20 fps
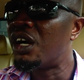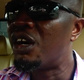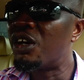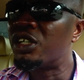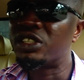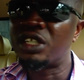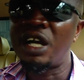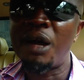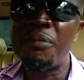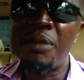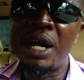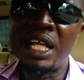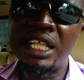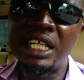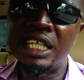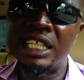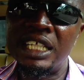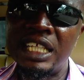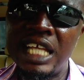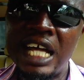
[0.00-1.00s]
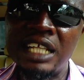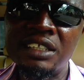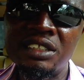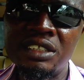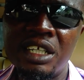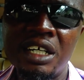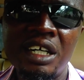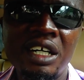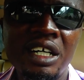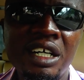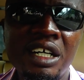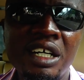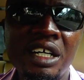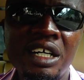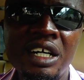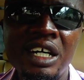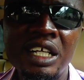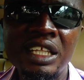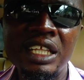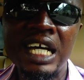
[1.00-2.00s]
Somebody in that
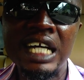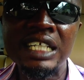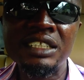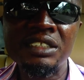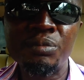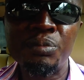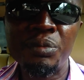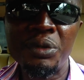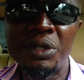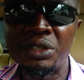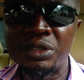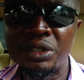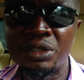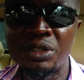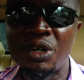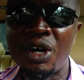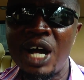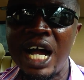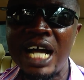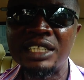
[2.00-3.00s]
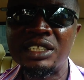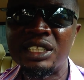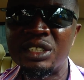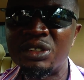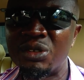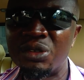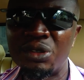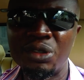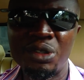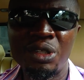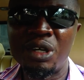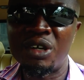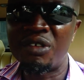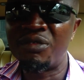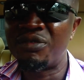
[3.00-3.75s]
on that post or article or